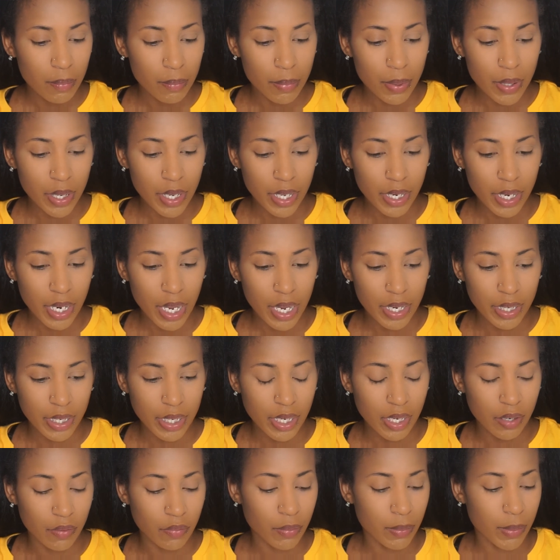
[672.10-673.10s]
but I
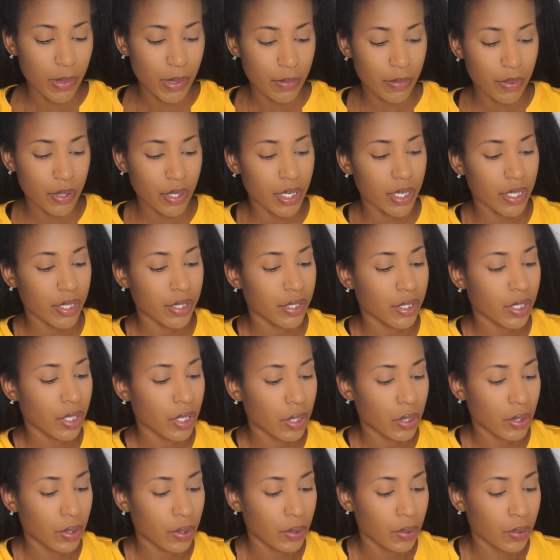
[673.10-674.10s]
can't remember it,
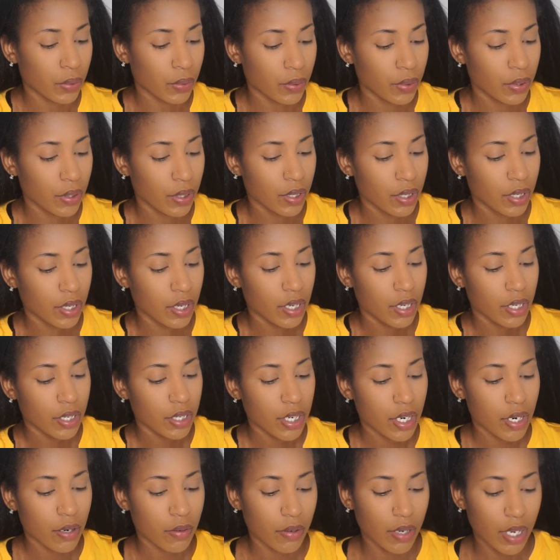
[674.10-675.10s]
so
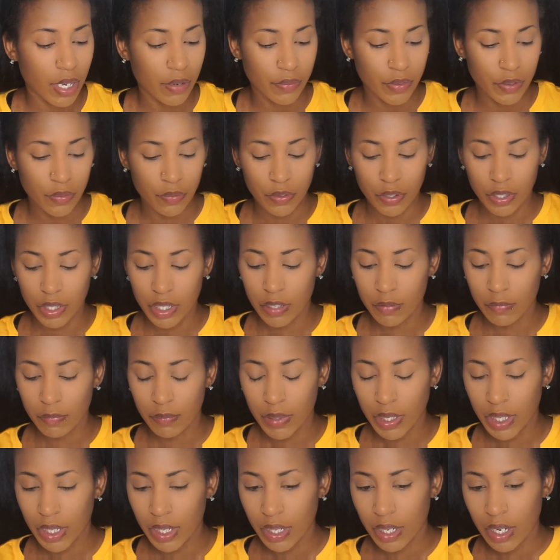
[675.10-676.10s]
y'all will have to forgive
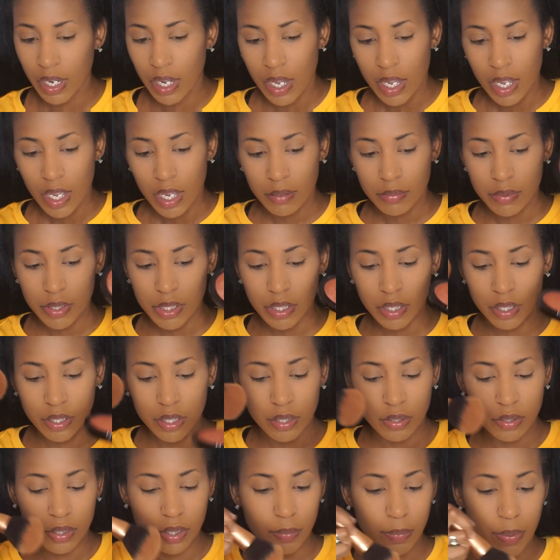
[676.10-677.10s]
me. I'm just going
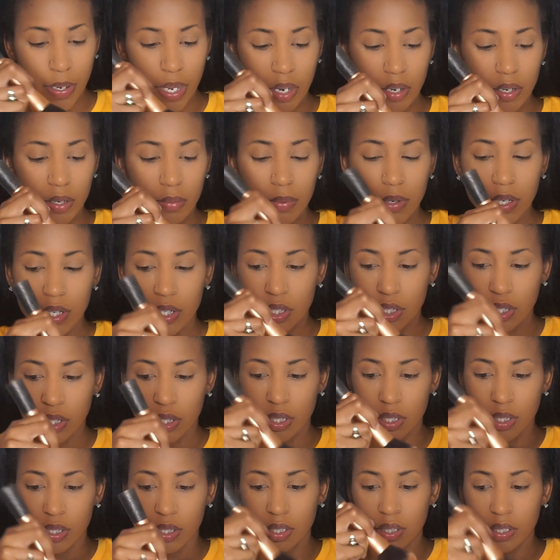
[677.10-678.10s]
to use a powder brush
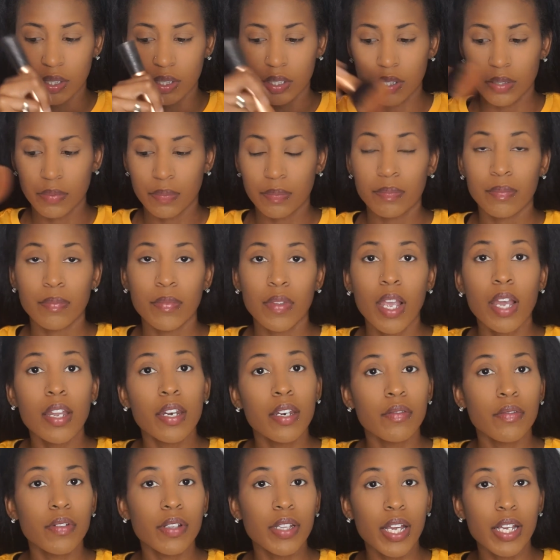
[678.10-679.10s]
because I
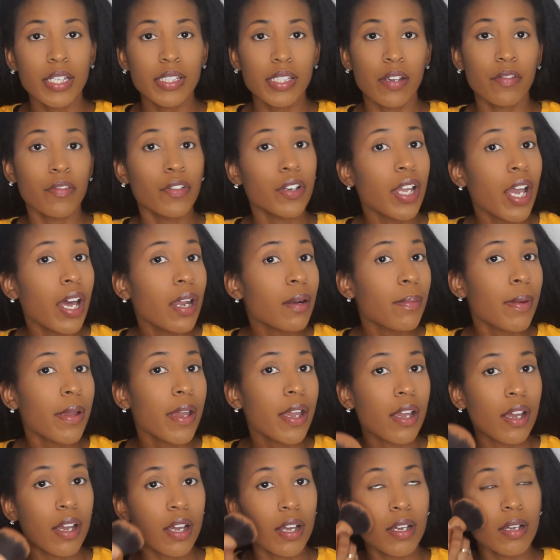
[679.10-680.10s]
didn't realize I forgot
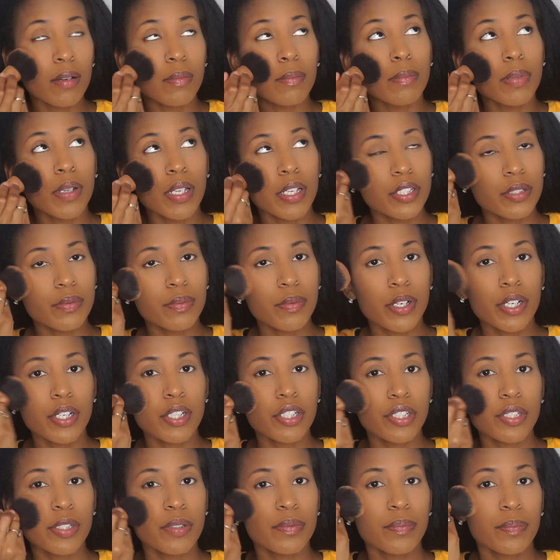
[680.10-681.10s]
a blush
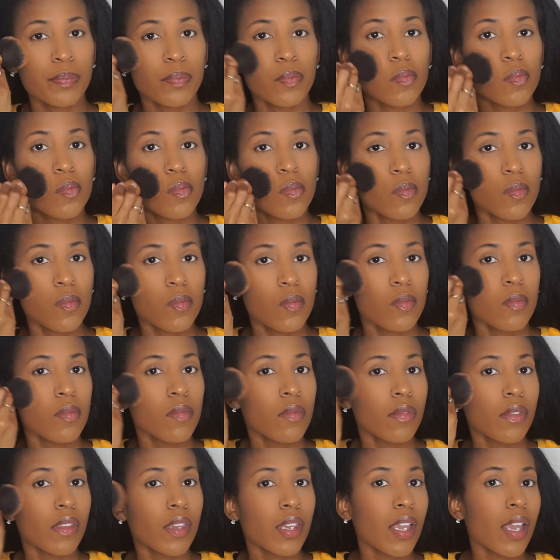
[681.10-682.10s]
brush.
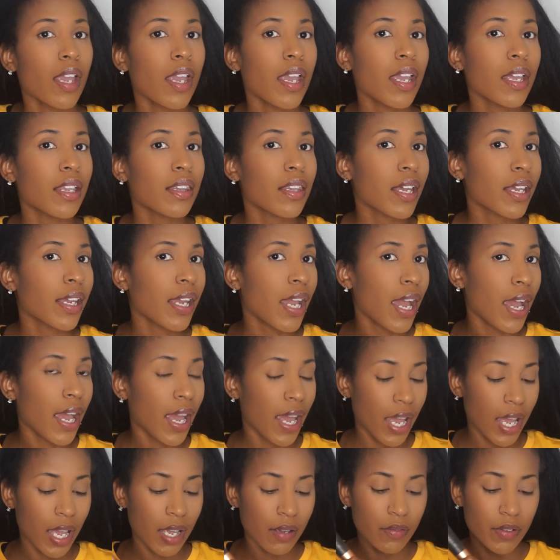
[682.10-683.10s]
And like, I
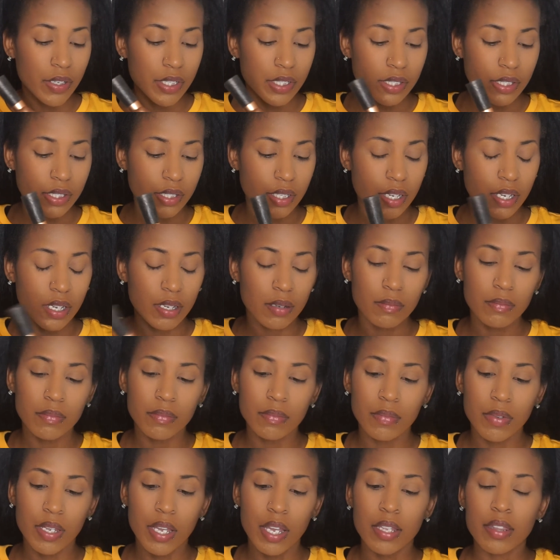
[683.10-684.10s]
have
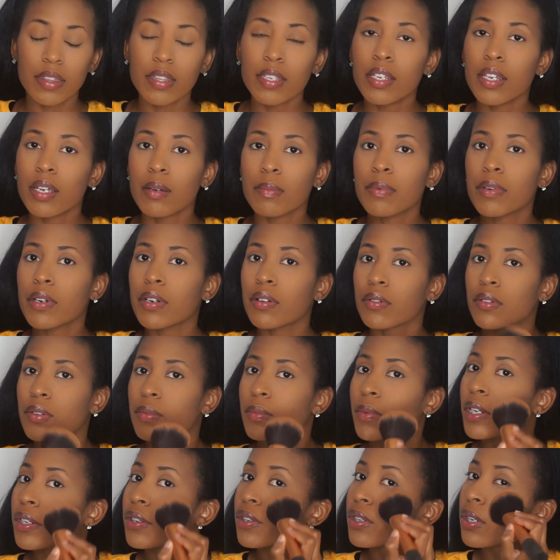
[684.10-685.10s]
some, I think I put on
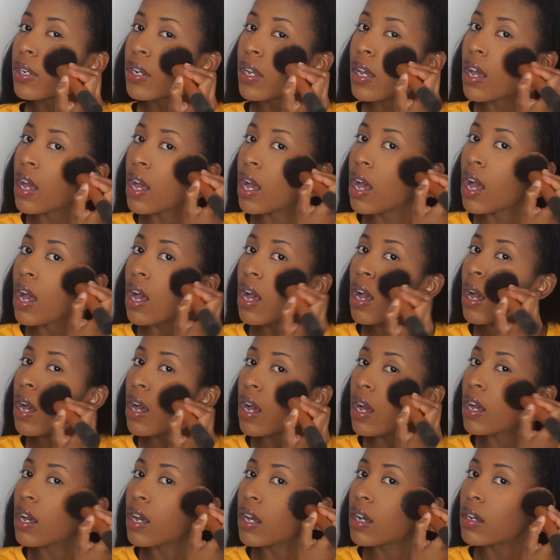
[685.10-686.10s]
too much.
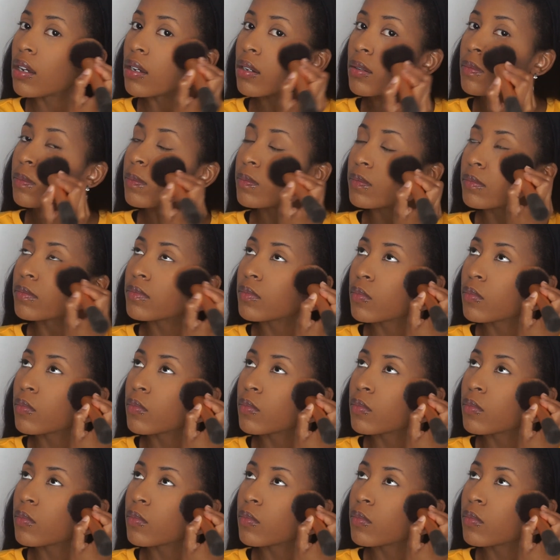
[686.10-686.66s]
I